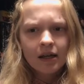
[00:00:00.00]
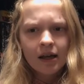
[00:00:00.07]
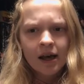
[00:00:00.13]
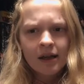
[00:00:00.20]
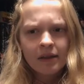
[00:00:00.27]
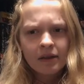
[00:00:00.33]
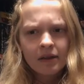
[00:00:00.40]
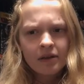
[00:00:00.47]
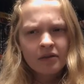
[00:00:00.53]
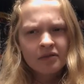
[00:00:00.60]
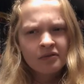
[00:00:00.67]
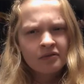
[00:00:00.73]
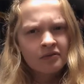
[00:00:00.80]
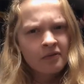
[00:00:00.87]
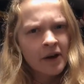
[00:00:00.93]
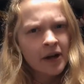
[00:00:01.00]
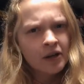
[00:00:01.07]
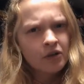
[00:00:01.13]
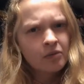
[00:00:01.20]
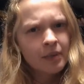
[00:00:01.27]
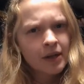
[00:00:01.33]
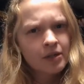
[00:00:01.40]
at the
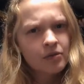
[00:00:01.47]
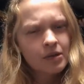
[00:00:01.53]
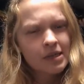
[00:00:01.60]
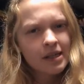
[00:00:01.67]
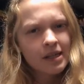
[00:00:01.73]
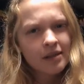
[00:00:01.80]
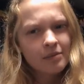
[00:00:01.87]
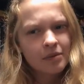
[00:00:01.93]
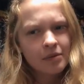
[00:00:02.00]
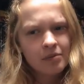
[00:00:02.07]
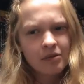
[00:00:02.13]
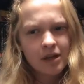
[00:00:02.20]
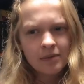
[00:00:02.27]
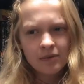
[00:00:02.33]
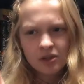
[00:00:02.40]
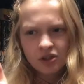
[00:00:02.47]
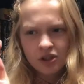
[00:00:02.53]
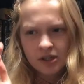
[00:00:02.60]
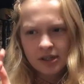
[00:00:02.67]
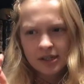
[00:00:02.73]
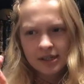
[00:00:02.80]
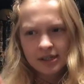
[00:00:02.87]
final battle scene but pretty much
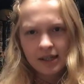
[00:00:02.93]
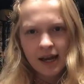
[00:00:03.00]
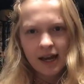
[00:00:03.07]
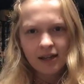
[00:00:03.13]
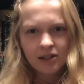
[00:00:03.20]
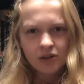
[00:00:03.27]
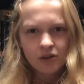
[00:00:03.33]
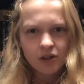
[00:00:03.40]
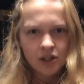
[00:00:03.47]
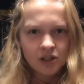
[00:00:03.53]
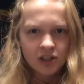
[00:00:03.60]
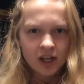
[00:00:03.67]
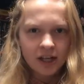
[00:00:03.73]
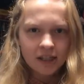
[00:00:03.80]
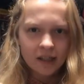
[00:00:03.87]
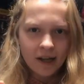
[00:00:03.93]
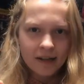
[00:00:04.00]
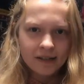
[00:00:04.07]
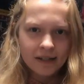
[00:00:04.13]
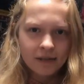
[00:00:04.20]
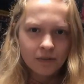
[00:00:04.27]
just stand on the sidelines.